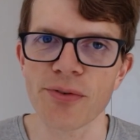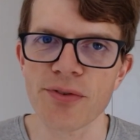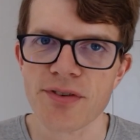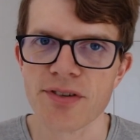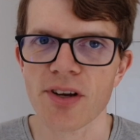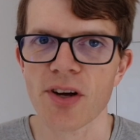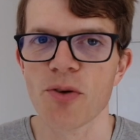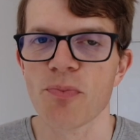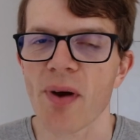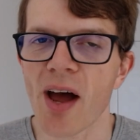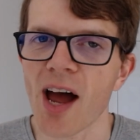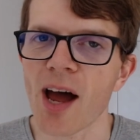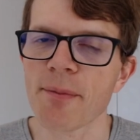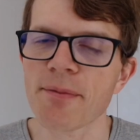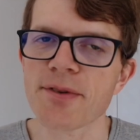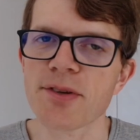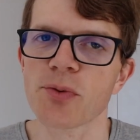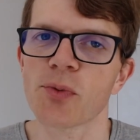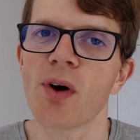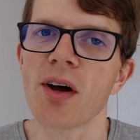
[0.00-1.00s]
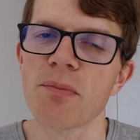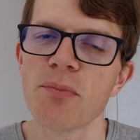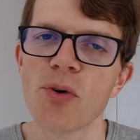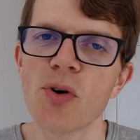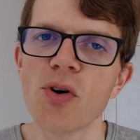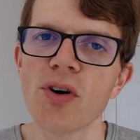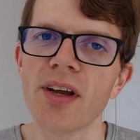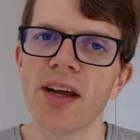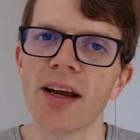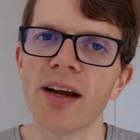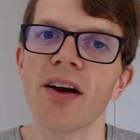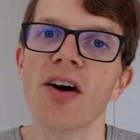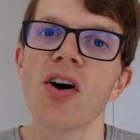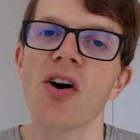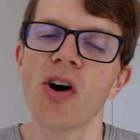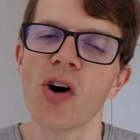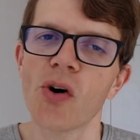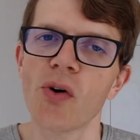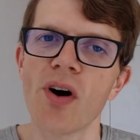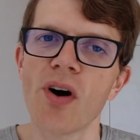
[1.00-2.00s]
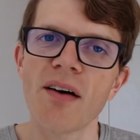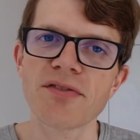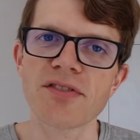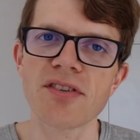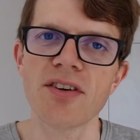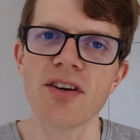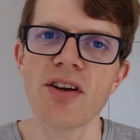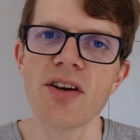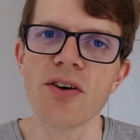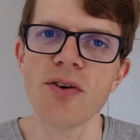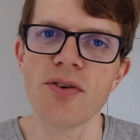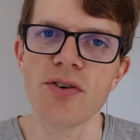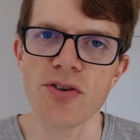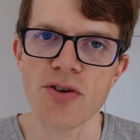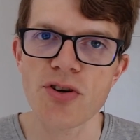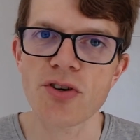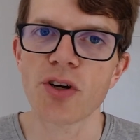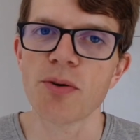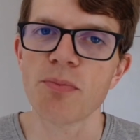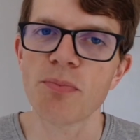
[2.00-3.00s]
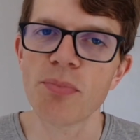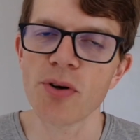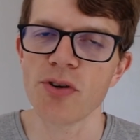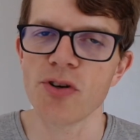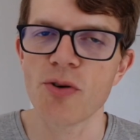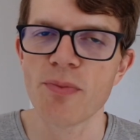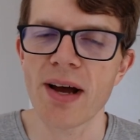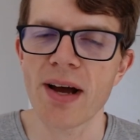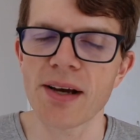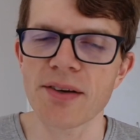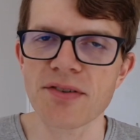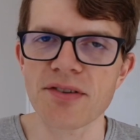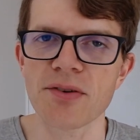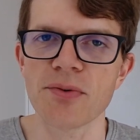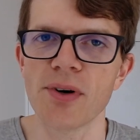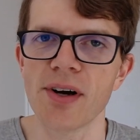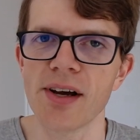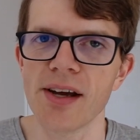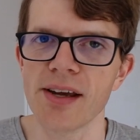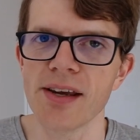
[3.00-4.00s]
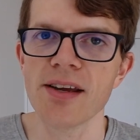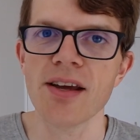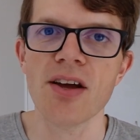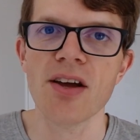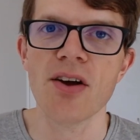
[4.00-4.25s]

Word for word: So perhaps one morning or afternoon, you can put your mouse away,